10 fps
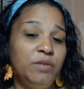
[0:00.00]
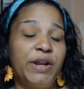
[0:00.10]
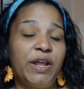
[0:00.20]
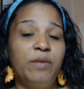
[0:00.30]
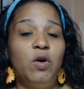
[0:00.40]
but
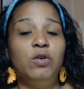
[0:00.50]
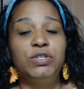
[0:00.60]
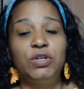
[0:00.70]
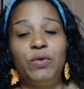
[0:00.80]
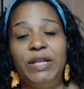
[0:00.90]
I am
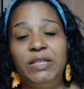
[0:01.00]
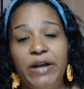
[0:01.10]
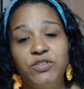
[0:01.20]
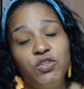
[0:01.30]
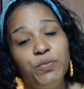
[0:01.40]
also a
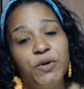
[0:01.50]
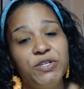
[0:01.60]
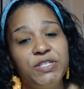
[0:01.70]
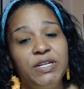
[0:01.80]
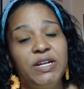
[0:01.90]
logical
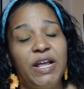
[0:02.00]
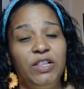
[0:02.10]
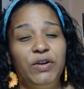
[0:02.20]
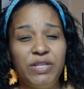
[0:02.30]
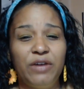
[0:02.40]
person. And I
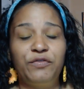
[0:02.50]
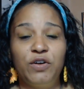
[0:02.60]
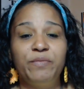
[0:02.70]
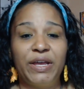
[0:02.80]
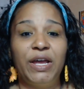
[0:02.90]
learned that
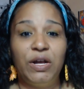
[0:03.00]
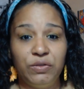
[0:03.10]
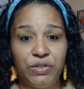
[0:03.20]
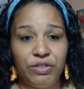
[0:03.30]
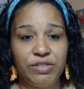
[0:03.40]
from my
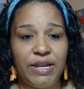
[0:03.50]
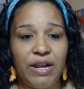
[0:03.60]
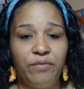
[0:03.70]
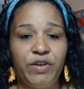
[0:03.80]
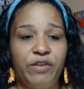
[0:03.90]
elders. And
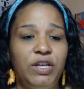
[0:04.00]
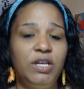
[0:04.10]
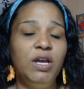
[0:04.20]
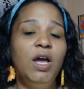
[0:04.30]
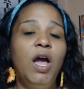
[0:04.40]
I'm very
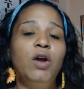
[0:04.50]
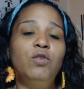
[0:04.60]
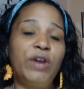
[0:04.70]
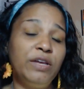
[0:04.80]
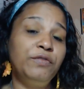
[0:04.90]

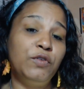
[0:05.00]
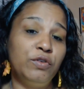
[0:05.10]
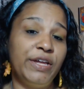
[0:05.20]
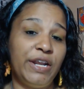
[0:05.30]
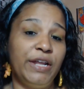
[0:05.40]
grateful
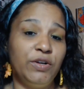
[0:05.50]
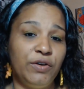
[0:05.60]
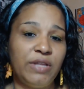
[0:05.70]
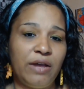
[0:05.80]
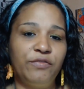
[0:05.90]
that I
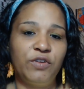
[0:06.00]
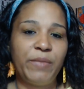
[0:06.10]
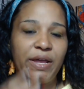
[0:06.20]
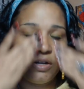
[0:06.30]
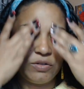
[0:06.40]
learned that from
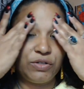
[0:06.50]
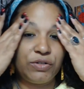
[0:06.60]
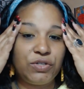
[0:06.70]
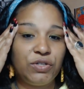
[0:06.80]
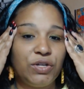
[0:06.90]
my
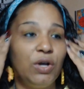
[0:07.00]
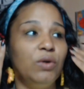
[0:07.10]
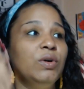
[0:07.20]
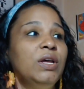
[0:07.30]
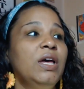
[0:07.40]
elders.
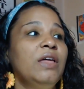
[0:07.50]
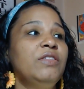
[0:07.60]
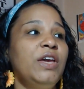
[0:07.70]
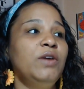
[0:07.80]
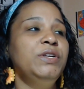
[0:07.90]

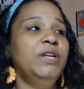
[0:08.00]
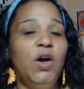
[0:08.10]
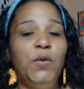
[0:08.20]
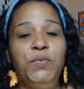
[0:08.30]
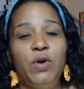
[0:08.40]
They would
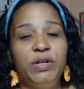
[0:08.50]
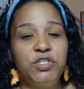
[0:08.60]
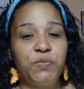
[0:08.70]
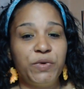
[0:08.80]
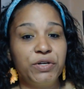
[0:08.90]
help you on a
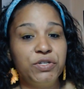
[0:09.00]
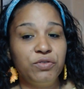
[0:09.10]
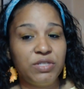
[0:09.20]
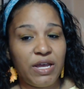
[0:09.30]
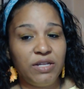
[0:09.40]
spiritual
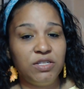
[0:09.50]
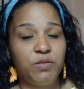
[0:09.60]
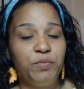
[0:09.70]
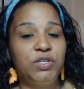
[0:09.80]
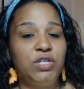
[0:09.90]
sense,
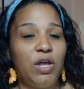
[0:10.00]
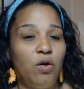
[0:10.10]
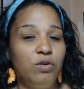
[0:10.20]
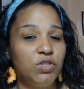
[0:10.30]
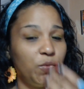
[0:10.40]
but they
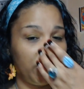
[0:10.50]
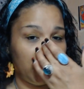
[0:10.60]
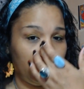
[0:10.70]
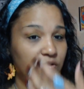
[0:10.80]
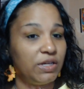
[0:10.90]
also
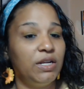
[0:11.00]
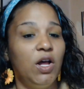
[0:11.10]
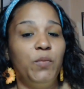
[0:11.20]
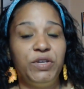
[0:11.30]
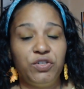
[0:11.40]
believed in
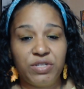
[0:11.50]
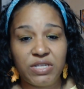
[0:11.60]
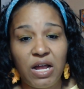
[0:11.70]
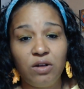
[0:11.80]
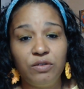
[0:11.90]
helping
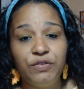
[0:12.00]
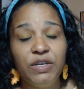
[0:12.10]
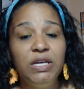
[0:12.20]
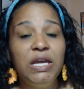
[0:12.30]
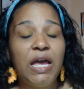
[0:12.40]
yourself
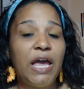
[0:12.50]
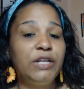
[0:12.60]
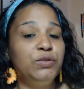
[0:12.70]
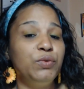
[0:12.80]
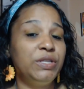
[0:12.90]

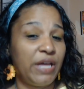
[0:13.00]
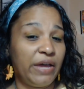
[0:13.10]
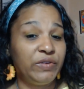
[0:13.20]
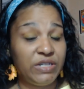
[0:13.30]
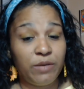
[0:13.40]
and doing the
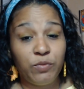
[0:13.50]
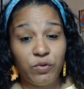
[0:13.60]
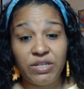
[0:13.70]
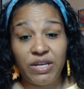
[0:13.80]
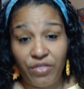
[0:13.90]
everyday
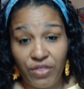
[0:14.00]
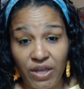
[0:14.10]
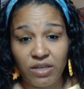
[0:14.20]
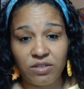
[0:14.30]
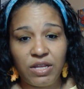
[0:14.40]
mundane
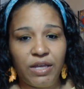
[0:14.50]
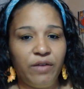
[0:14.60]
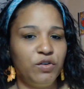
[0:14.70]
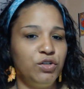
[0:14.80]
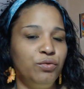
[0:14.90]
things. Like if
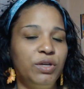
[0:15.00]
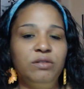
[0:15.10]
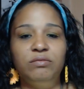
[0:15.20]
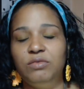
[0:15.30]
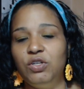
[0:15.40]
you're
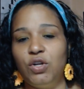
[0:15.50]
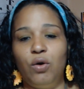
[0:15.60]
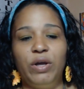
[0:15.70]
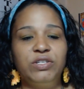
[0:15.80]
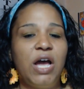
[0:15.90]
doing,
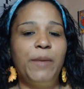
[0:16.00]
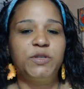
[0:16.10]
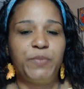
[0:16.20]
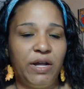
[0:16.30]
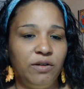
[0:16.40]
a job
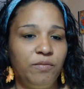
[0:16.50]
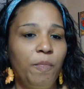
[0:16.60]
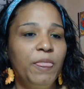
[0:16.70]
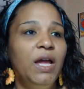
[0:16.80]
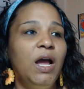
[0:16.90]
spell,
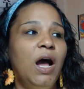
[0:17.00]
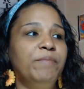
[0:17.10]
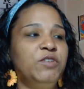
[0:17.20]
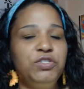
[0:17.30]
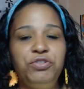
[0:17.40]

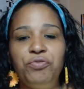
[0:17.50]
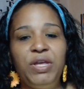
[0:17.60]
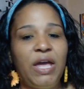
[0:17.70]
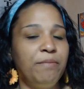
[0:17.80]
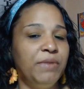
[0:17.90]
just doing
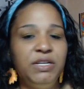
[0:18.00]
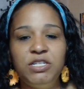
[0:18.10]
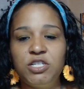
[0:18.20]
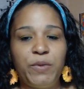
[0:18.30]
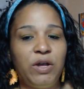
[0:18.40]
a money
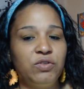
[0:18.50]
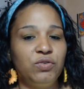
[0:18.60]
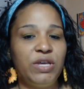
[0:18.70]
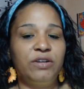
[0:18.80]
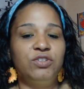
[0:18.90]
spell to
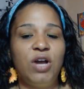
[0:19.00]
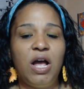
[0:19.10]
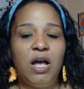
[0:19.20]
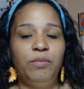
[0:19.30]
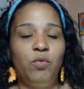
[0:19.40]
get a
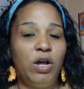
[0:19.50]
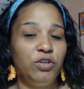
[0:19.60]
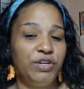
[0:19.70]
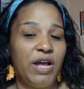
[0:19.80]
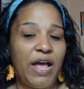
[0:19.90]
job while
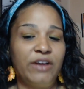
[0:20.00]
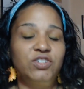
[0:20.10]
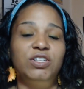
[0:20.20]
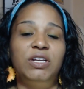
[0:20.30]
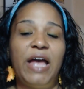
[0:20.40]
you're not
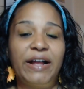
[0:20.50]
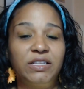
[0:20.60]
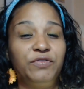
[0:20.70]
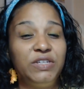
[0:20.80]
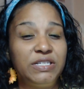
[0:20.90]
actually
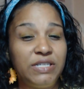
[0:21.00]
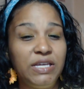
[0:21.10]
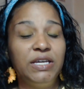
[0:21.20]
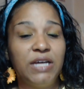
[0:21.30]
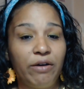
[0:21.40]
actively
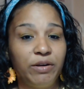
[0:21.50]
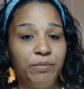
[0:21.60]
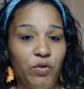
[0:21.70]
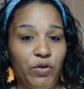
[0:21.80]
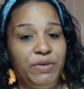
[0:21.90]
seeking out
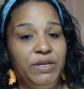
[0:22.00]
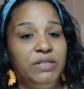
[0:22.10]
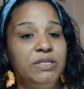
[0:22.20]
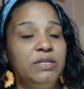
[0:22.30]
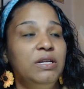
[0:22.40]
employment